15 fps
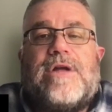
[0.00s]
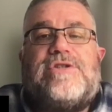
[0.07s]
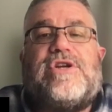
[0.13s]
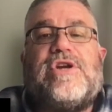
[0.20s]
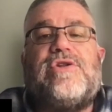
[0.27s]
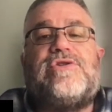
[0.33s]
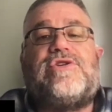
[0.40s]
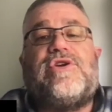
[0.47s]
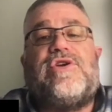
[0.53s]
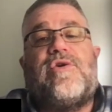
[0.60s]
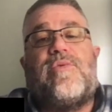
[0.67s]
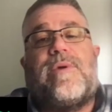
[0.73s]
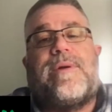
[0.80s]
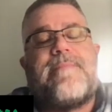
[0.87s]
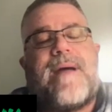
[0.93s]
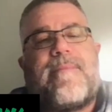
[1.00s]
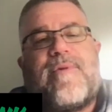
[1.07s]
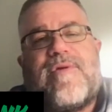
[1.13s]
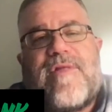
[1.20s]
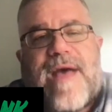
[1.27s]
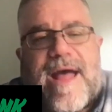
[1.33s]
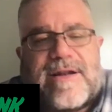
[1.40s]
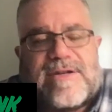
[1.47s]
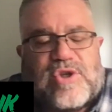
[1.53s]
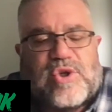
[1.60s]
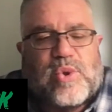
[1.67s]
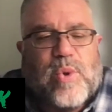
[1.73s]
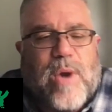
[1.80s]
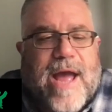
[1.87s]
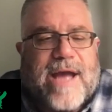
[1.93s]
Do you remember that
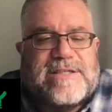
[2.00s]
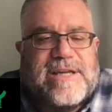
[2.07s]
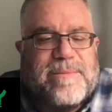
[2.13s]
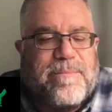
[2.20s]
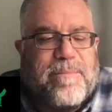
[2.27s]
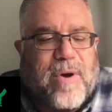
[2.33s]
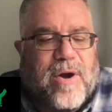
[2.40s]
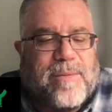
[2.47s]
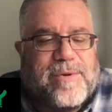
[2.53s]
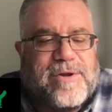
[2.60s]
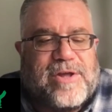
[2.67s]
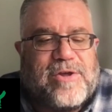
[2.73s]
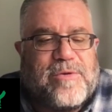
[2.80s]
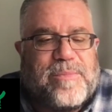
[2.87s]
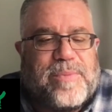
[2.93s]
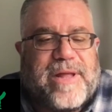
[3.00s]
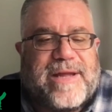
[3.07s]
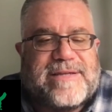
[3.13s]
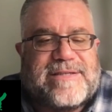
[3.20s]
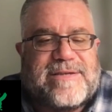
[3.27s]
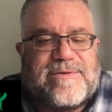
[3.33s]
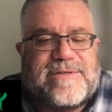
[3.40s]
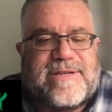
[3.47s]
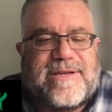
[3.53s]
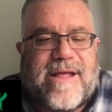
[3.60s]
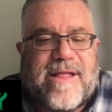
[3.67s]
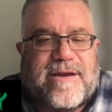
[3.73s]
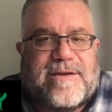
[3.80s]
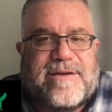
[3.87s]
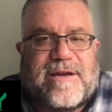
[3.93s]
trashy barbecue place? It was in
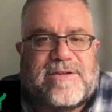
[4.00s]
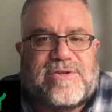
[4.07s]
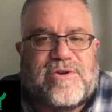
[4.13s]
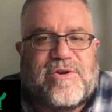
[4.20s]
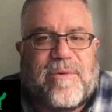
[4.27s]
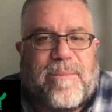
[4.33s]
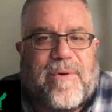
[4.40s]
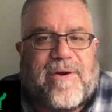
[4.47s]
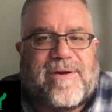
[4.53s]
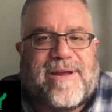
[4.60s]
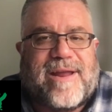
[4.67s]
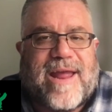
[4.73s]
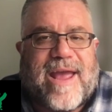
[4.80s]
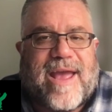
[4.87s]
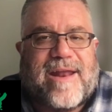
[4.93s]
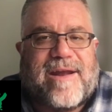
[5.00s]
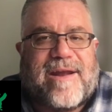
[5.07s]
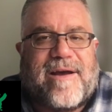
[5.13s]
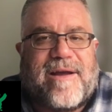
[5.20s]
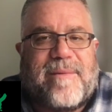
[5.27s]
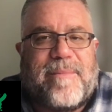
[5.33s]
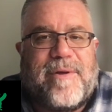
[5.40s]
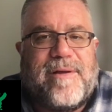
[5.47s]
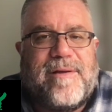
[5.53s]
an industrial park in Anaheim.